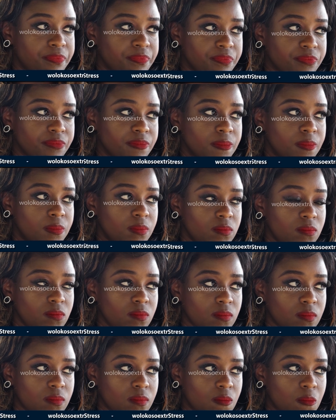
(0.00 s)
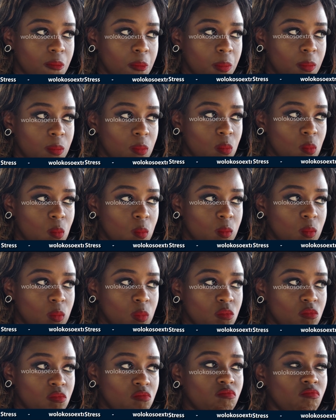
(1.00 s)
So you moved on, he moved on.
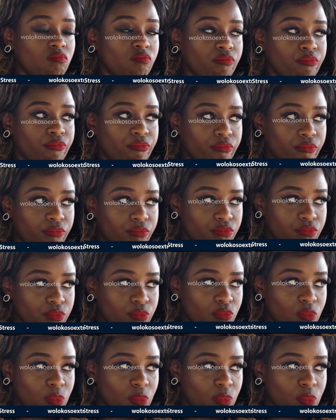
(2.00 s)
Are you dating of late?